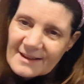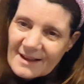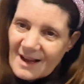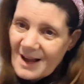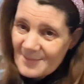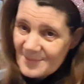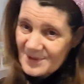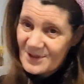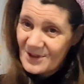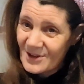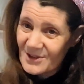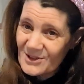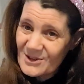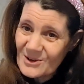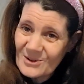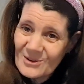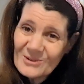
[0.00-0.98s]
I'm so
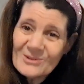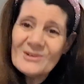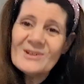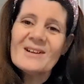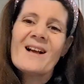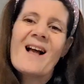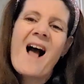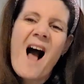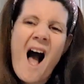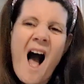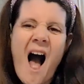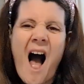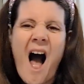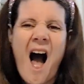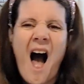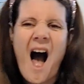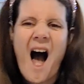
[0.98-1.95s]
tall.
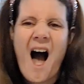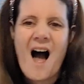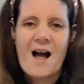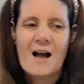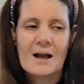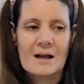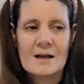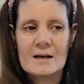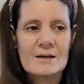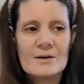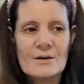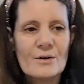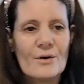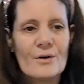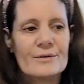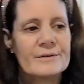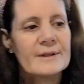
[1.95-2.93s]

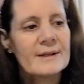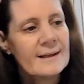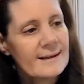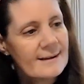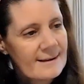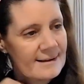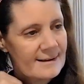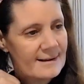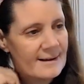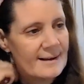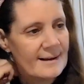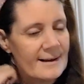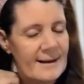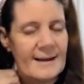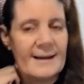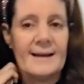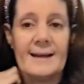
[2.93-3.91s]
Not.
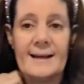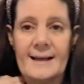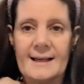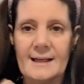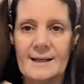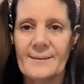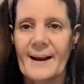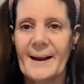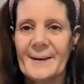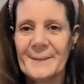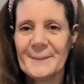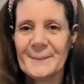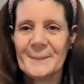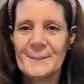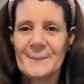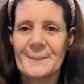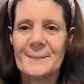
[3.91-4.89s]
Anyway,
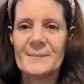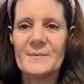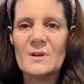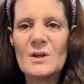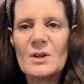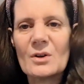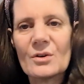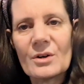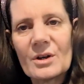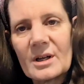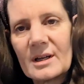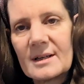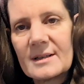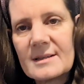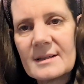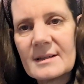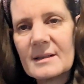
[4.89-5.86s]
you're
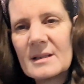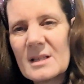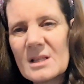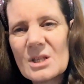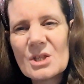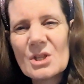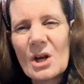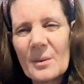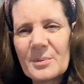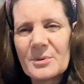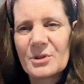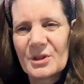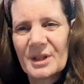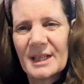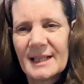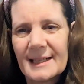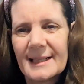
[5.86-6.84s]
crooked. Stop
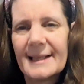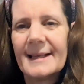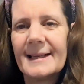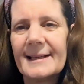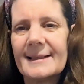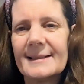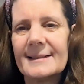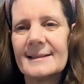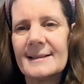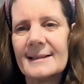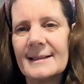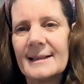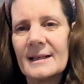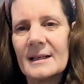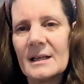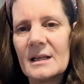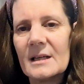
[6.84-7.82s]
drinking.
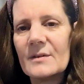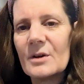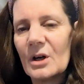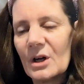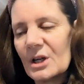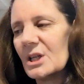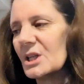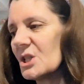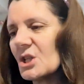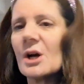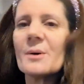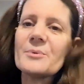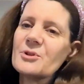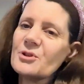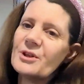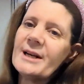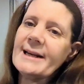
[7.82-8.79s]
You've got to stop
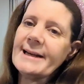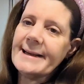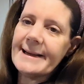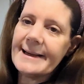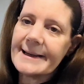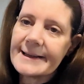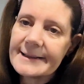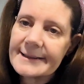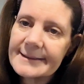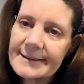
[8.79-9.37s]
drinking.